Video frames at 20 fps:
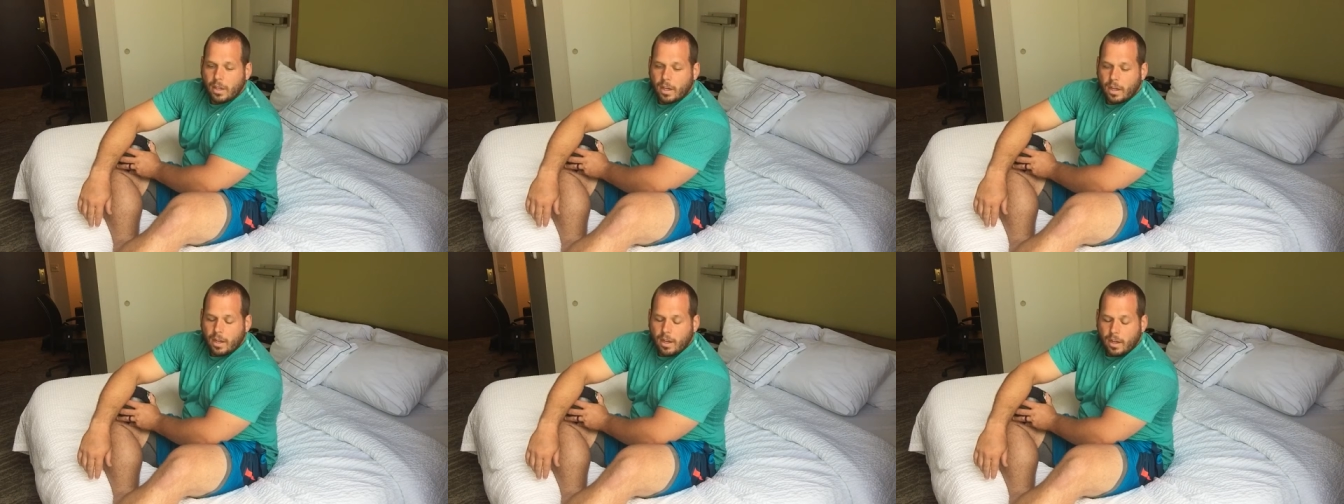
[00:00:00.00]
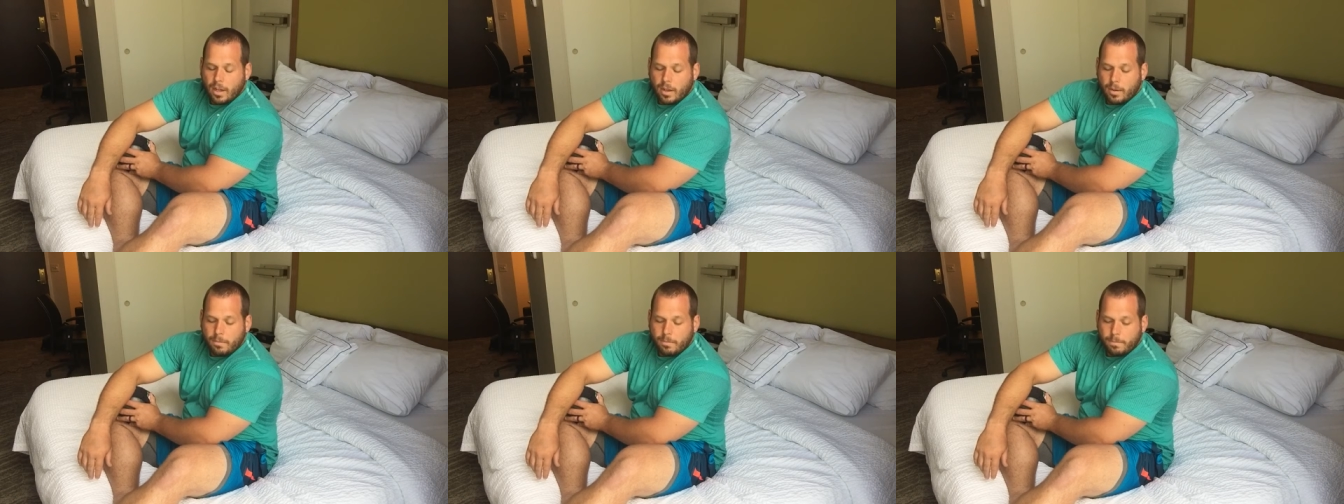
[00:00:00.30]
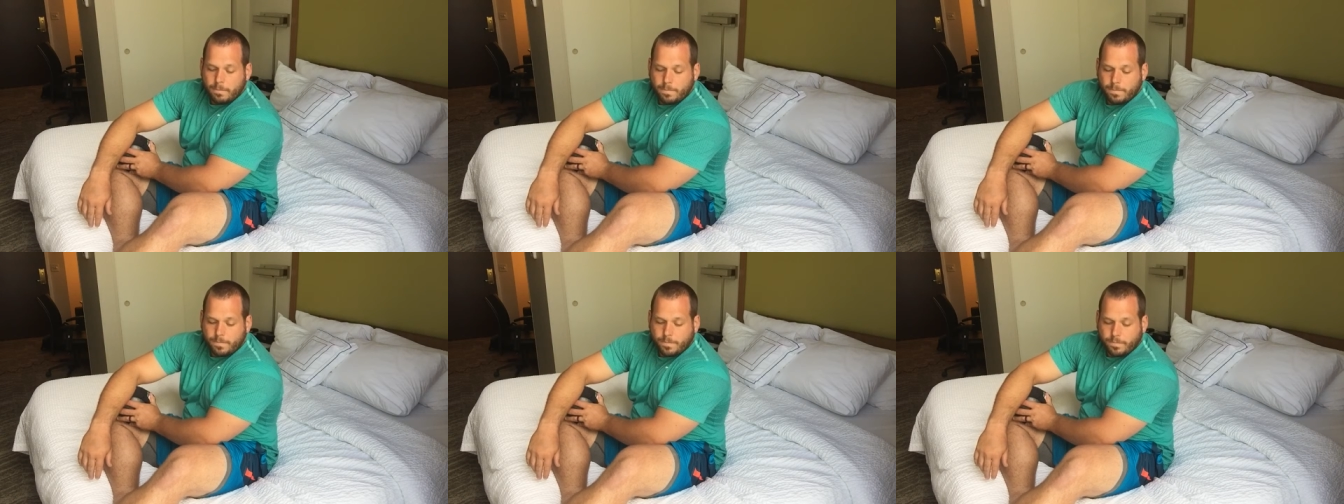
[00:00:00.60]

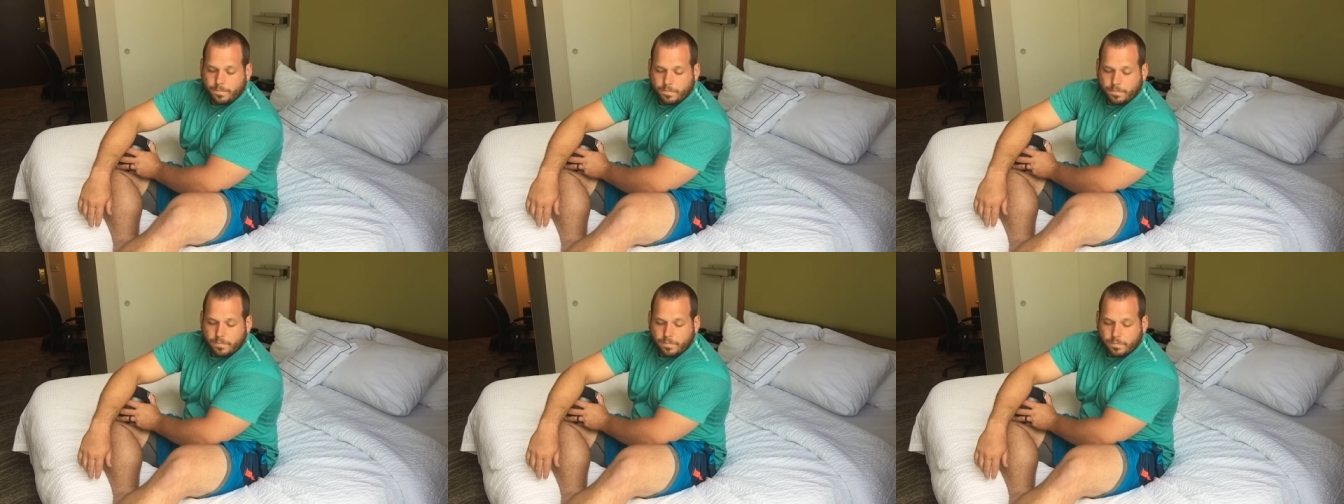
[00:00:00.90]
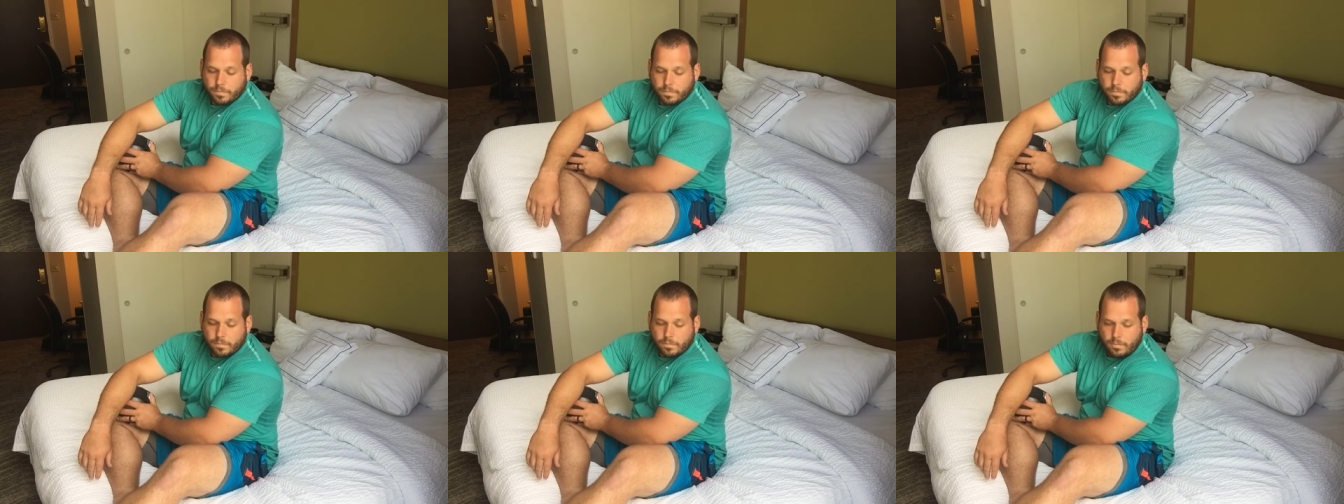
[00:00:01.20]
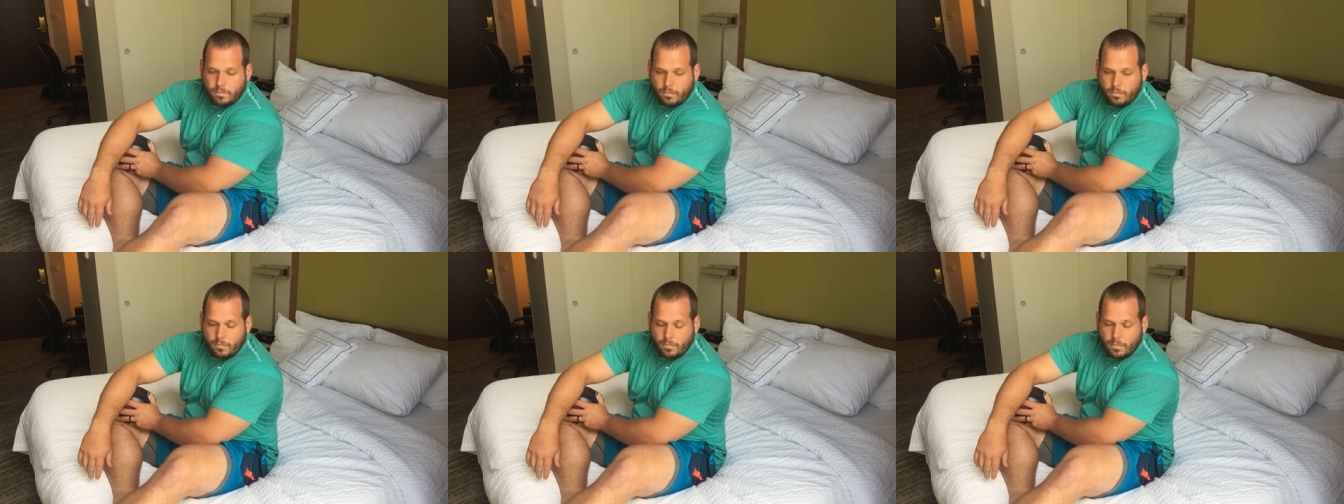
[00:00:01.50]
Um,
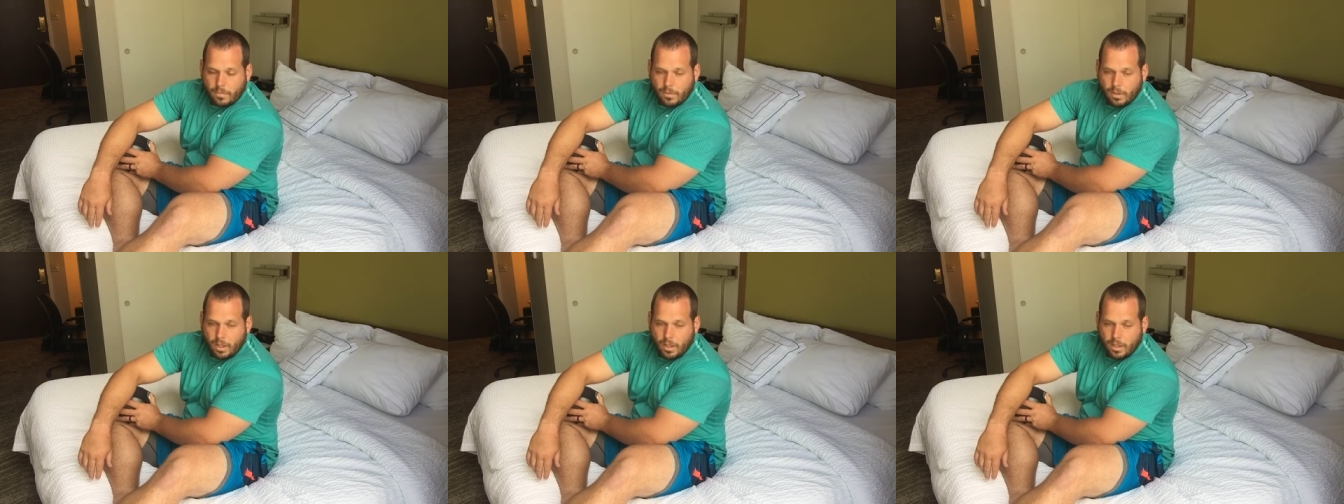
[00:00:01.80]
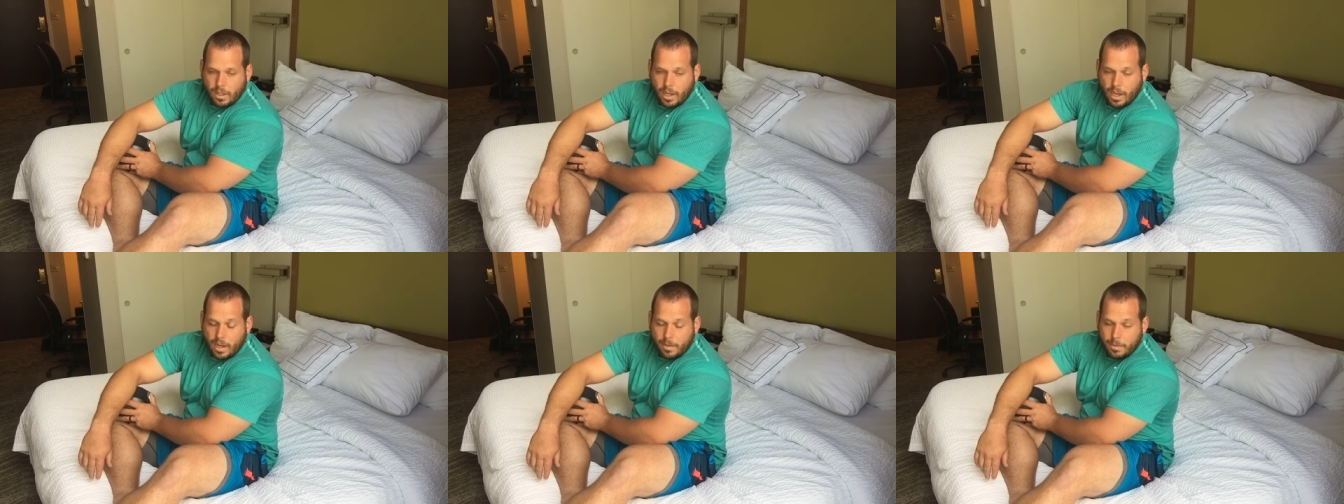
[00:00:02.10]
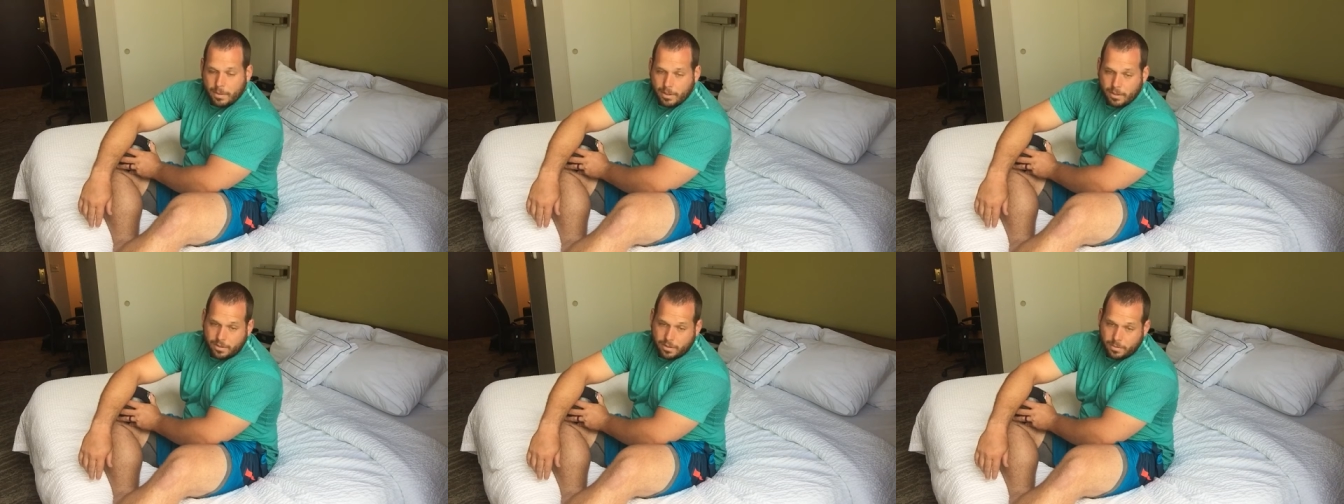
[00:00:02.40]
yeah, I
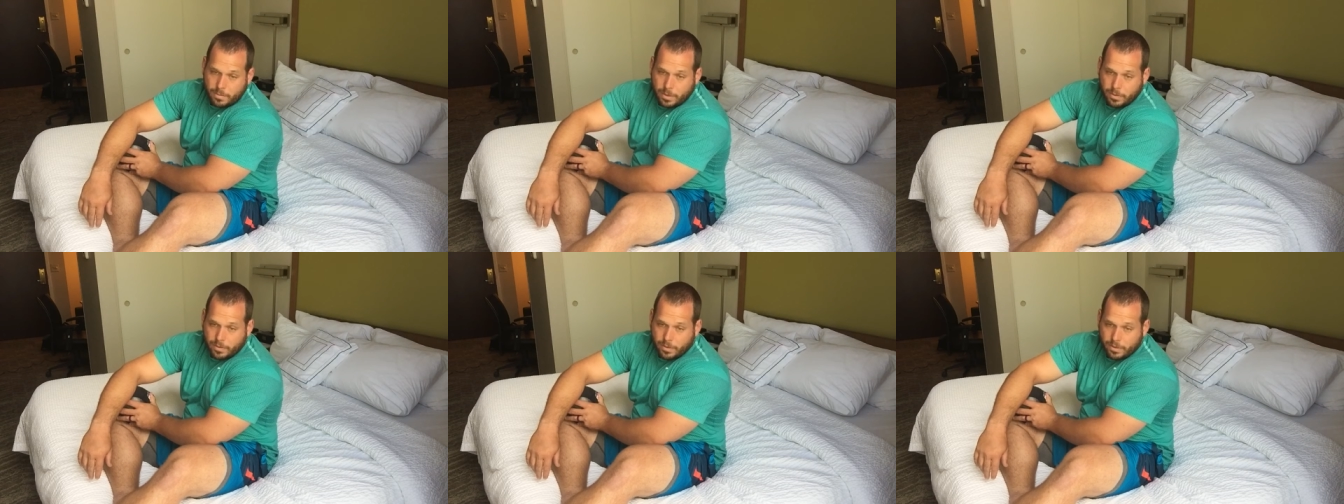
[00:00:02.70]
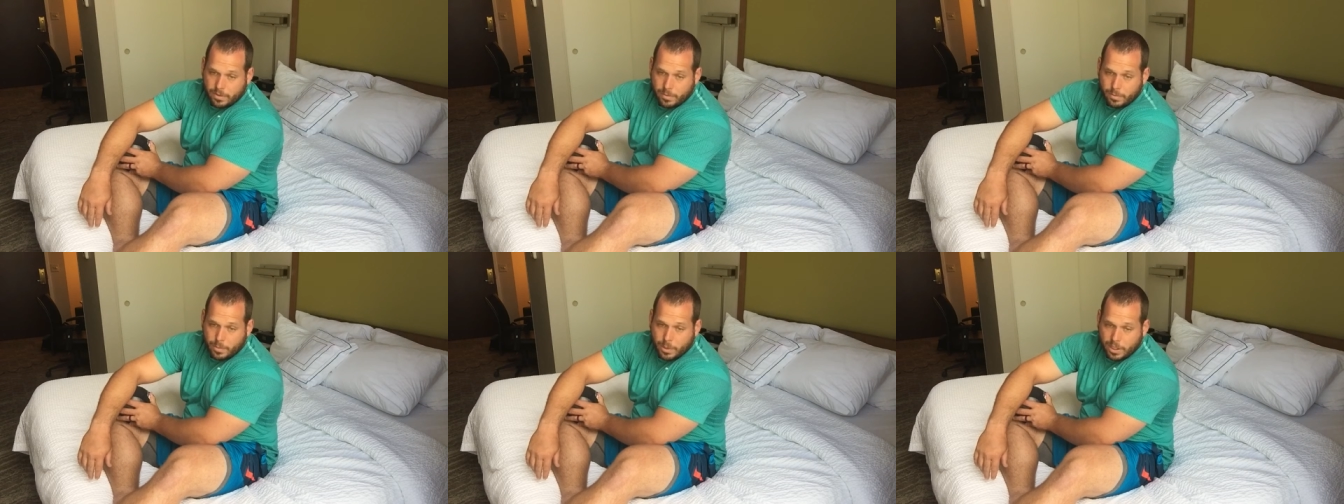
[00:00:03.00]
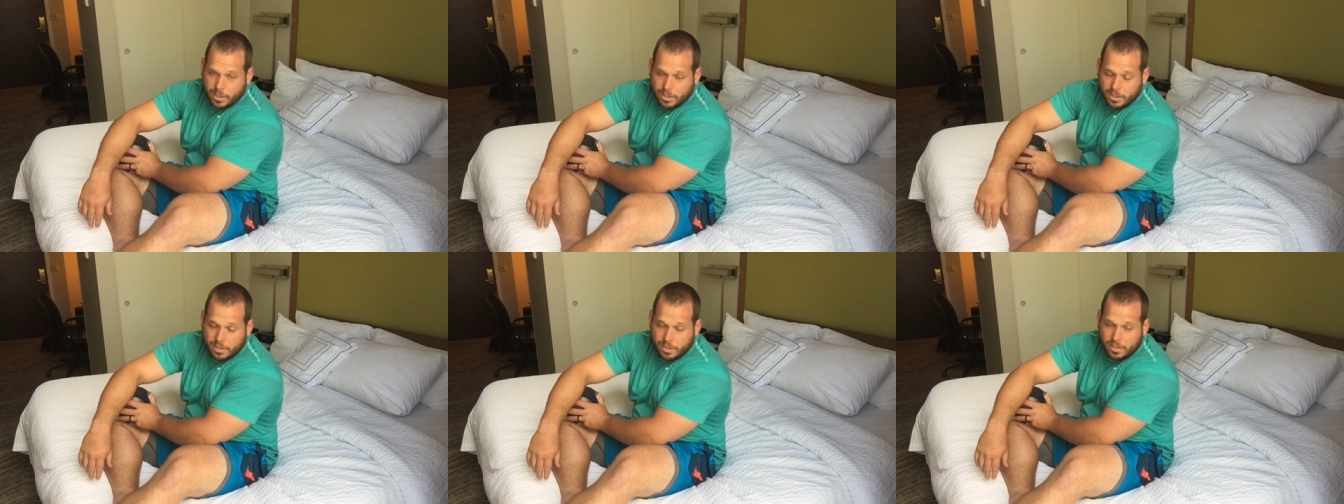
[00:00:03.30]
mean those are my first
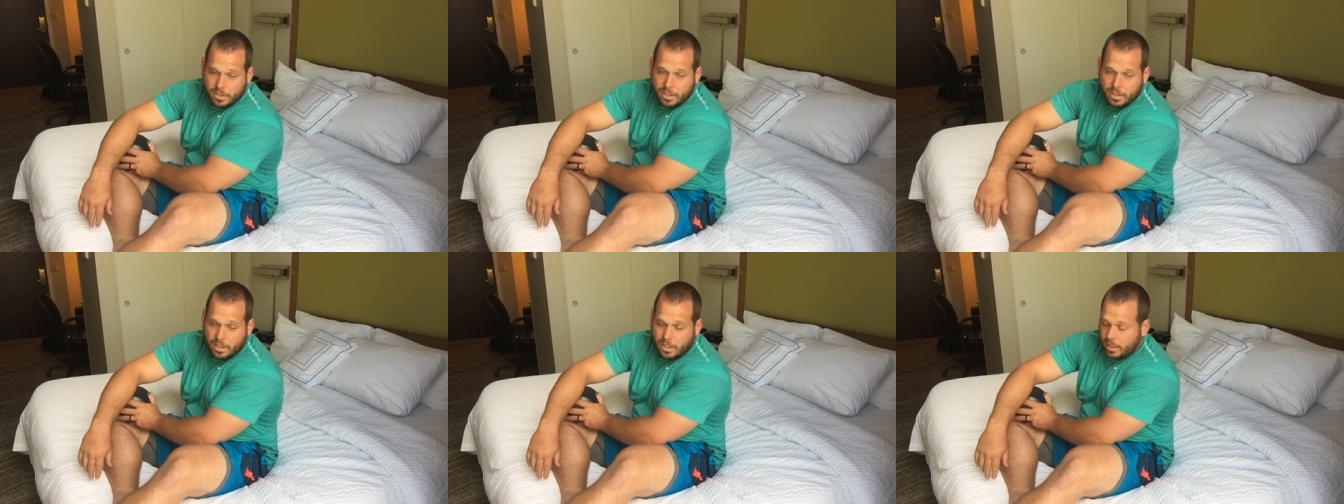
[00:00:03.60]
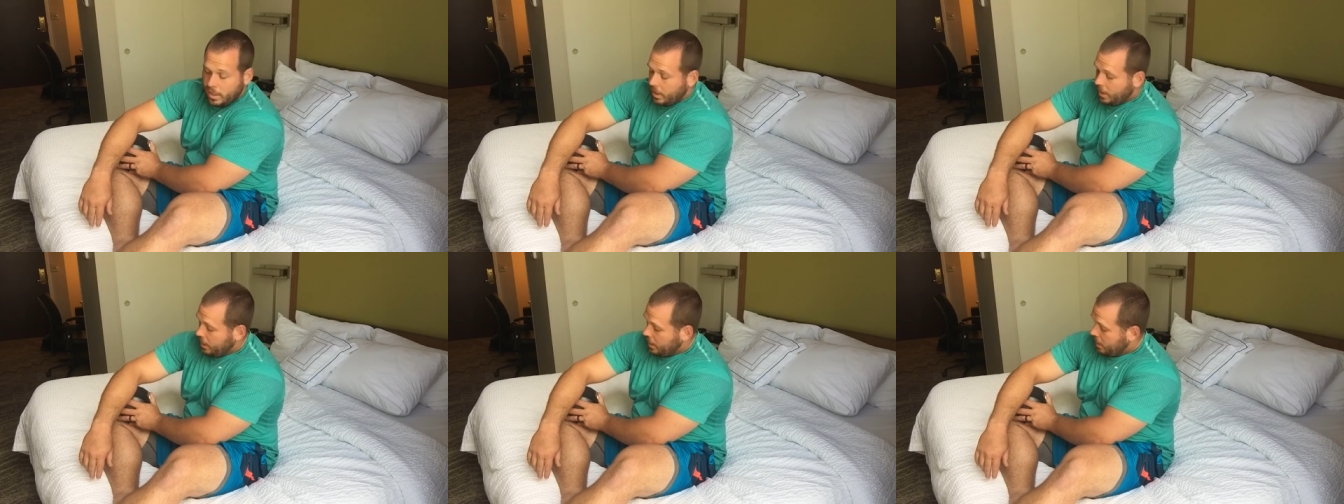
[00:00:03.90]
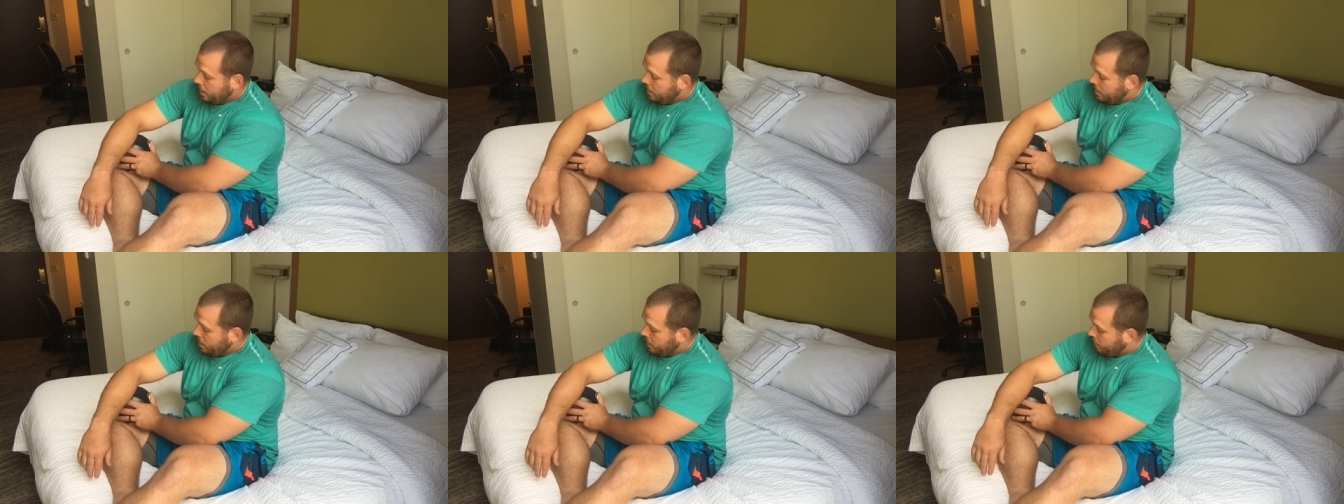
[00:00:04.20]
impressions.
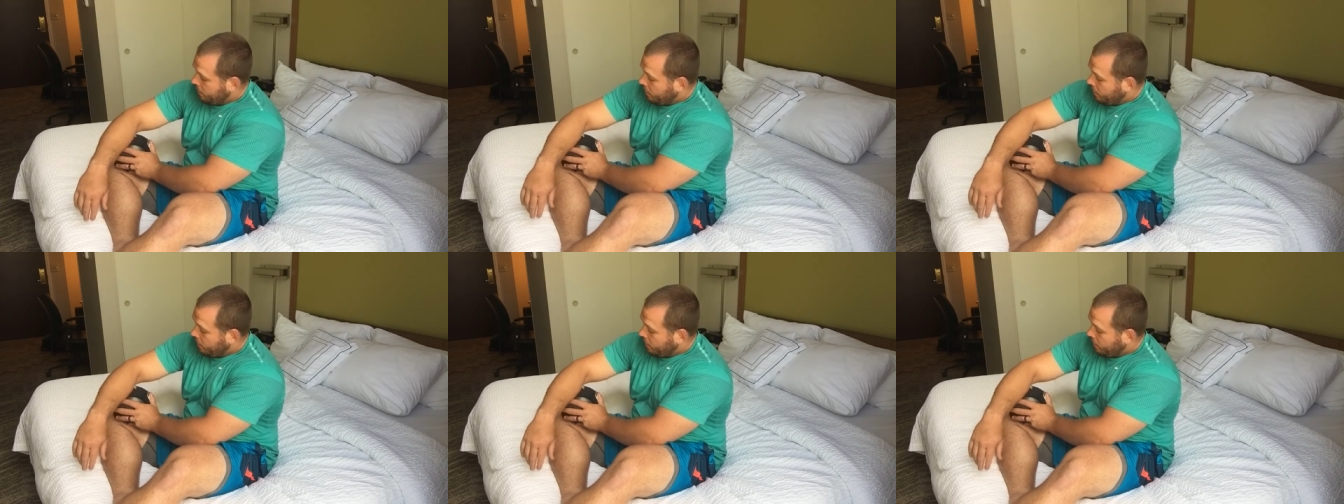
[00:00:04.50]
So